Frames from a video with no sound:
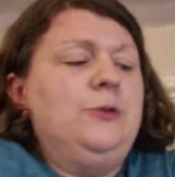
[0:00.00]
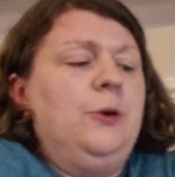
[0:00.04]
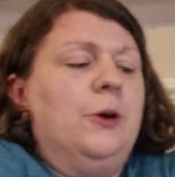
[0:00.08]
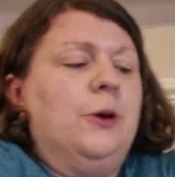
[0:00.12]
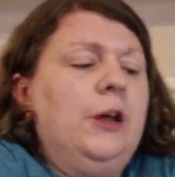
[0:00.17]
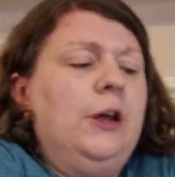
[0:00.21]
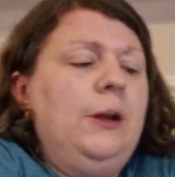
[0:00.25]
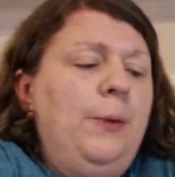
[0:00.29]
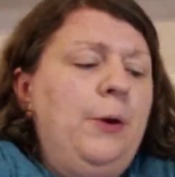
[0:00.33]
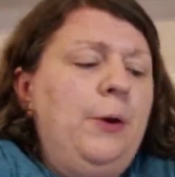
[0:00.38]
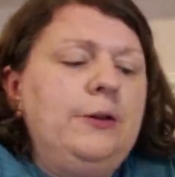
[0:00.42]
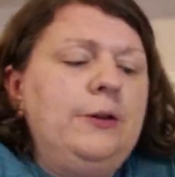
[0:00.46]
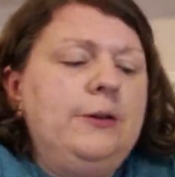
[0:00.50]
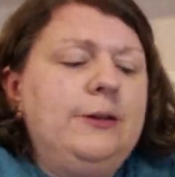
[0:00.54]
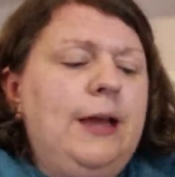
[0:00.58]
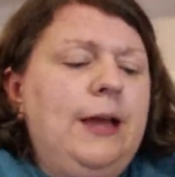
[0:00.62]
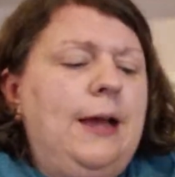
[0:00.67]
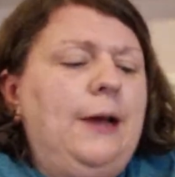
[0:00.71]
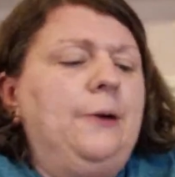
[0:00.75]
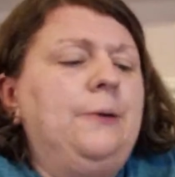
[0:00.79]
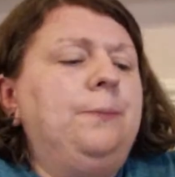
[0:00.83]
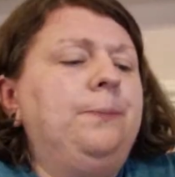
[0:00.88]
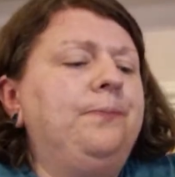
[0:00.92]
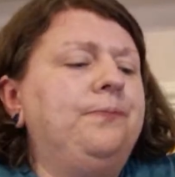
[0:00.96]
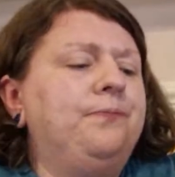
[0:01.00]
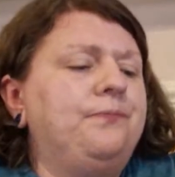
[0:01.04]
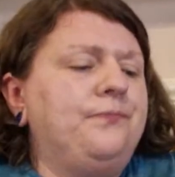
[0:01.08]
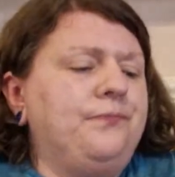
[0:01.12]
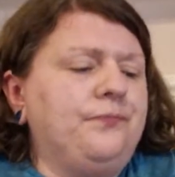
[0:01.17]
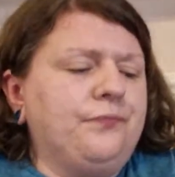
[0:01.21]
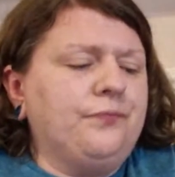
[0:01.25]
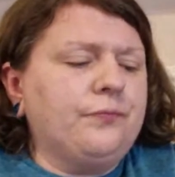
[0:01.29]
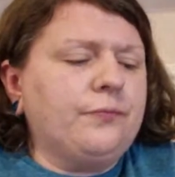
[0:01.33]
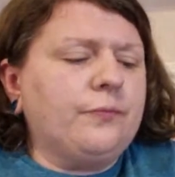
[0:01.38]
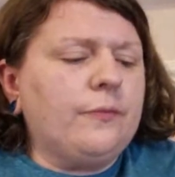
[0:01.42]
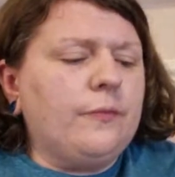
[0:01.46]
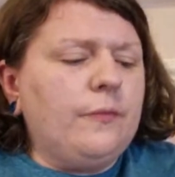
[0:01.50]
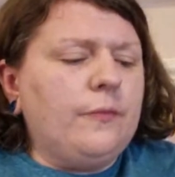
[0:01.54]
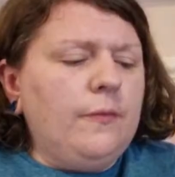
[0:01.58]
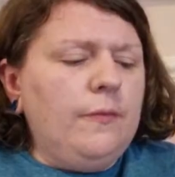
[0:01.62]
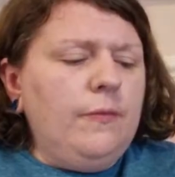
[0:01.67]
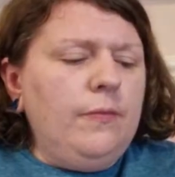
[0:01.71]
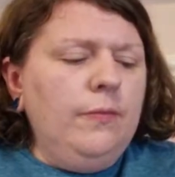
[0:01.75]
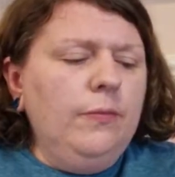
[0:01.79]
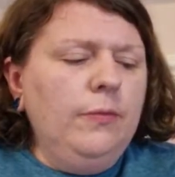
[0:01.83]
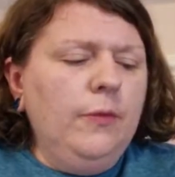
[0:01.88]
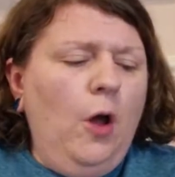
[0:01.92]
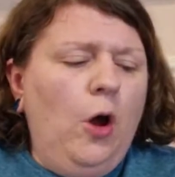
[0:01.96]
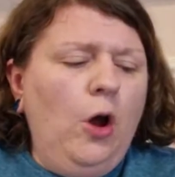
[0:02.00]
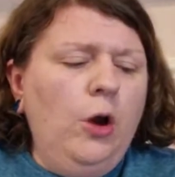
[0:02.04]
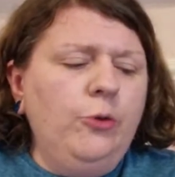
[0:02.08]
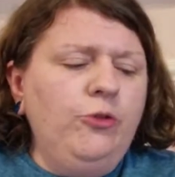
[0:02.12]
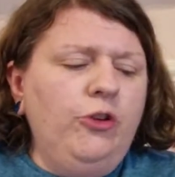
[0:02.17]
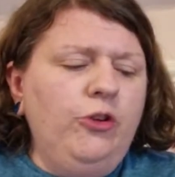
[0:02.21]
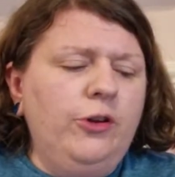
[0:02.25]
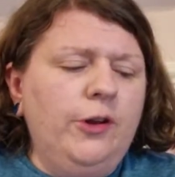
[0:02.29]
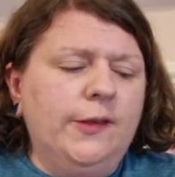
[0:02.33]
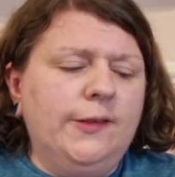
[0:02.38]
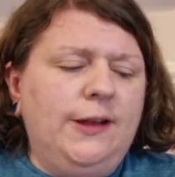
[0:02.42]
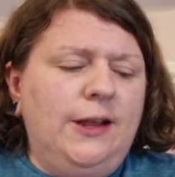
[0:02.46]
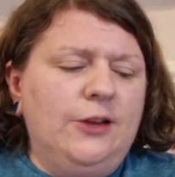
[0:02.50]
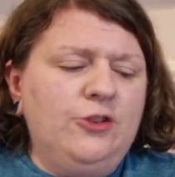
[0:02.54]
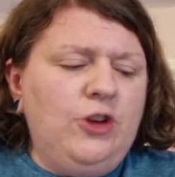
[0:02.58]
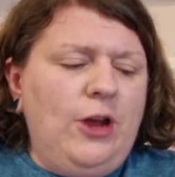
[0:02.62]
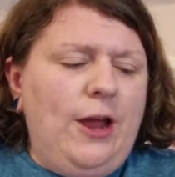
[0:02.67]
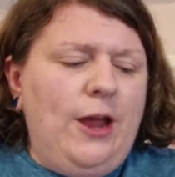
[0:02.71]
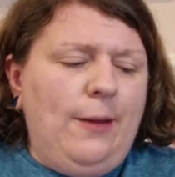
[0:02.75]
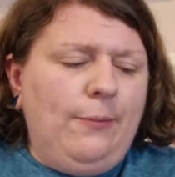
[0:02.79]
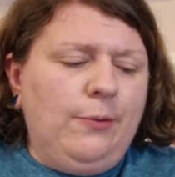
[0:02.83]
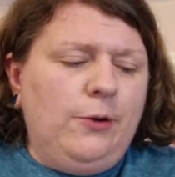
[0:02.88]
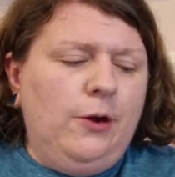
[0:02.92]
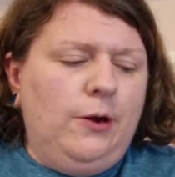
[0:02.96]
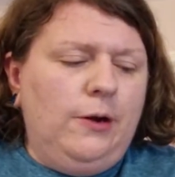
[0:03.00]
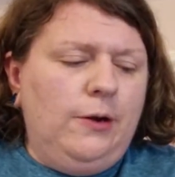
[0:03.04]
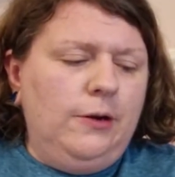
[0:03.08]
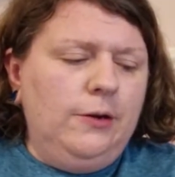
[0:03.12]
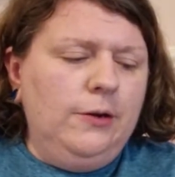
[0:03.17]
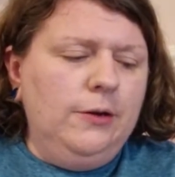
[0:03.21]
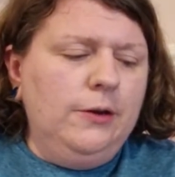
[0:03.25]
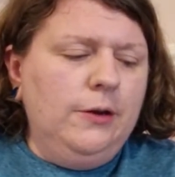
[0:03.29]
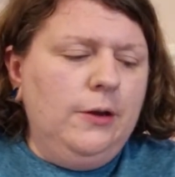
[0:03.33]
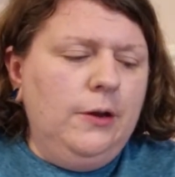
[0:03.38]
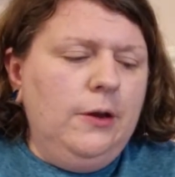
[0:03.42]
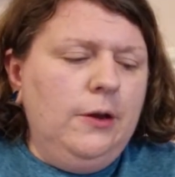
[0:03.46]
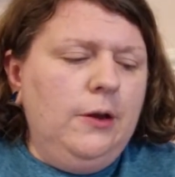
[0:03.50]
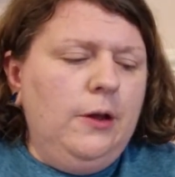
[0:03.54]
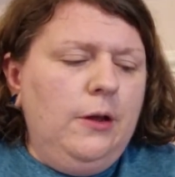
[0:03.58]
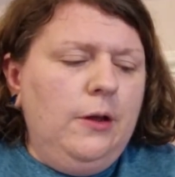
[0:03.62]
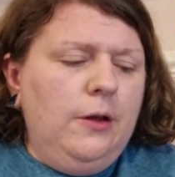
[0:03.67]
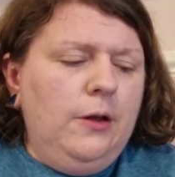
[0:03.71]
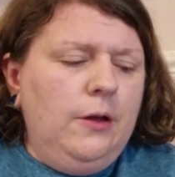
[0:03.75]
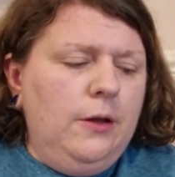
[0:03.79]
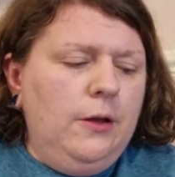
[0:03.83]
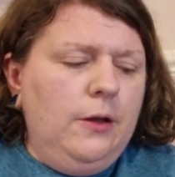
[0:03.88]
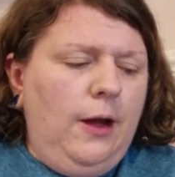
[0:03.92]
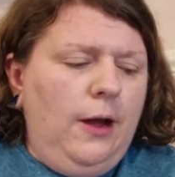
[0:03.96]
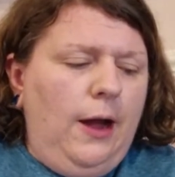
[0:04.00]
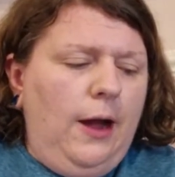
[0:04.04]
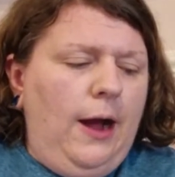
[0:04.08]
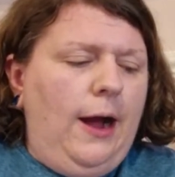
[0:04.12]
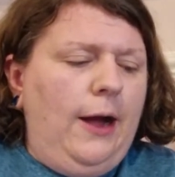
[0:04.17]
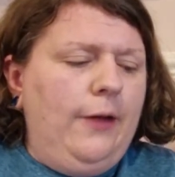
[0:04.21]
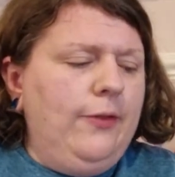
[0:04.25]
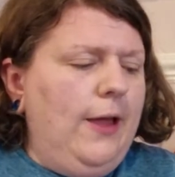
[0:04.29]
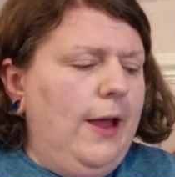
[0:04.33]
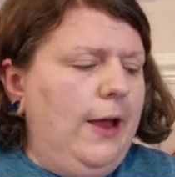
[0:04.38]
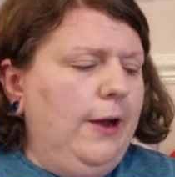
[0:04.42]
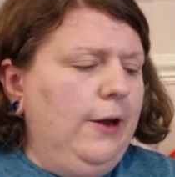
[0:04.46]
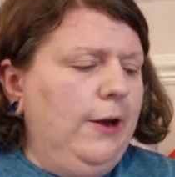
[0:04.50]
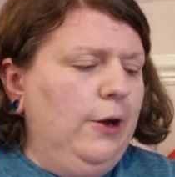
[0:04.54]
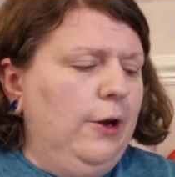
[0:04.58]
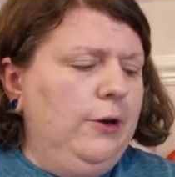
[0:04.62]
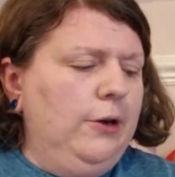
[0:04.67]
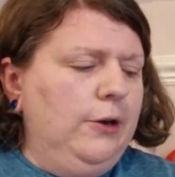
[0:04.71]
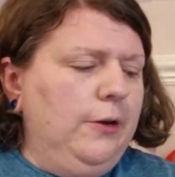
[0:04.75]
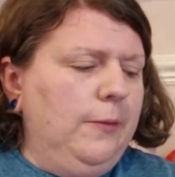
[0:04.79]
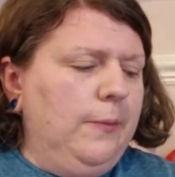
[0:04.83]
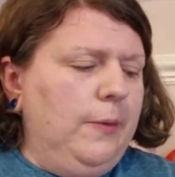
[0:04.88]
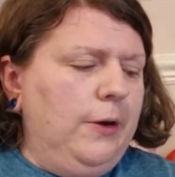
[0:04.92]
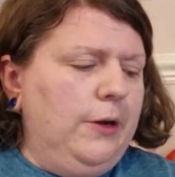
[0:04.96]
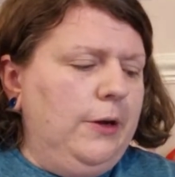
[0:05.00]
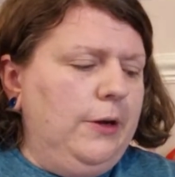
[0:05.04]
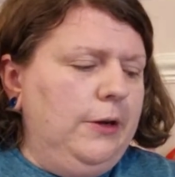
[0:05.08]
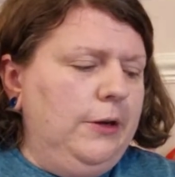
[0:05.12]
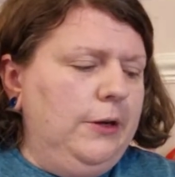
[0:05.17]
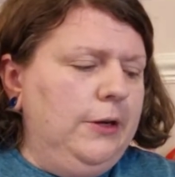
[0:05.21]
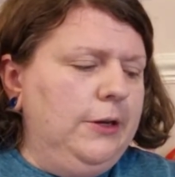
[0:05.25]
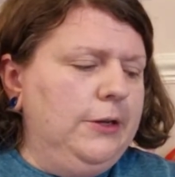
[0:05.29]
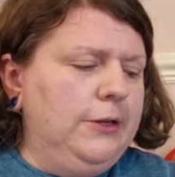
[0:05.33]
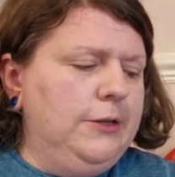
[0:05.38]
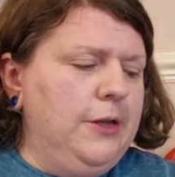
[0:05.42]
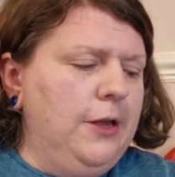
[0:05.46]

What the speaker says: So I'm going to put down Hollywood Studios / Epcot and then Luminous,